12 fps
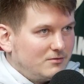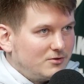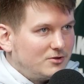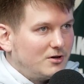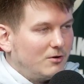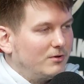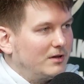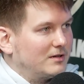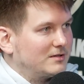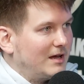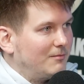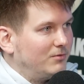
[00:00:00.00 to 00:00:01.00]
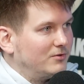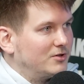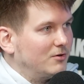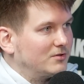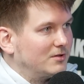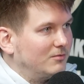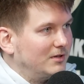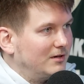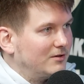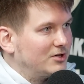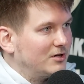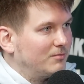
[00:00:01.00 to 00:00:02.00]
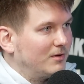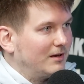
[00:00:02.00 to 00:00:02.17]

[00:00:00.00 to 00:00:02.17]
showed the example, showed some leadership,